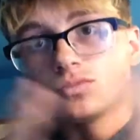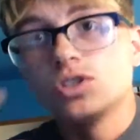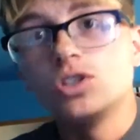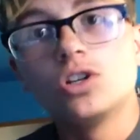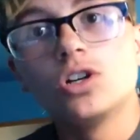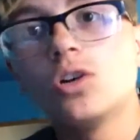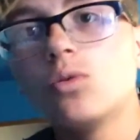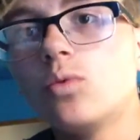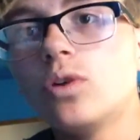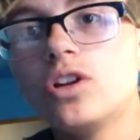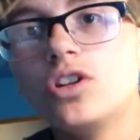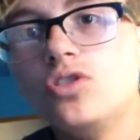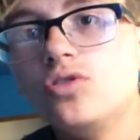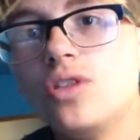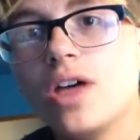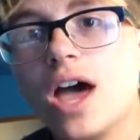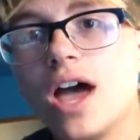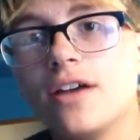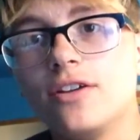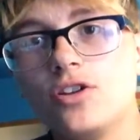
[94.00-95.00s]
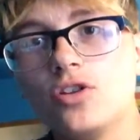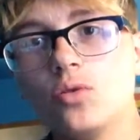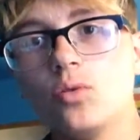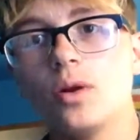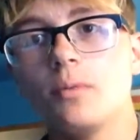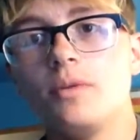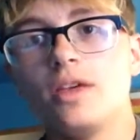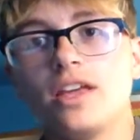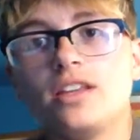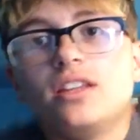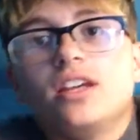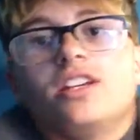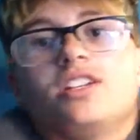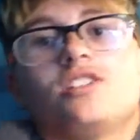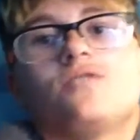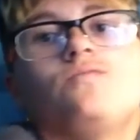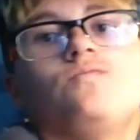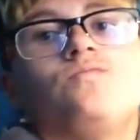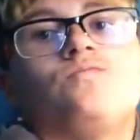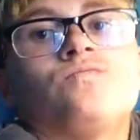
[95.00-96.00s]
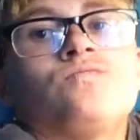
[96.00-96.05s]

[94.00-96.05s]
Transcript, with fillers: You're gonna wanna do that. You don't wanna be like this.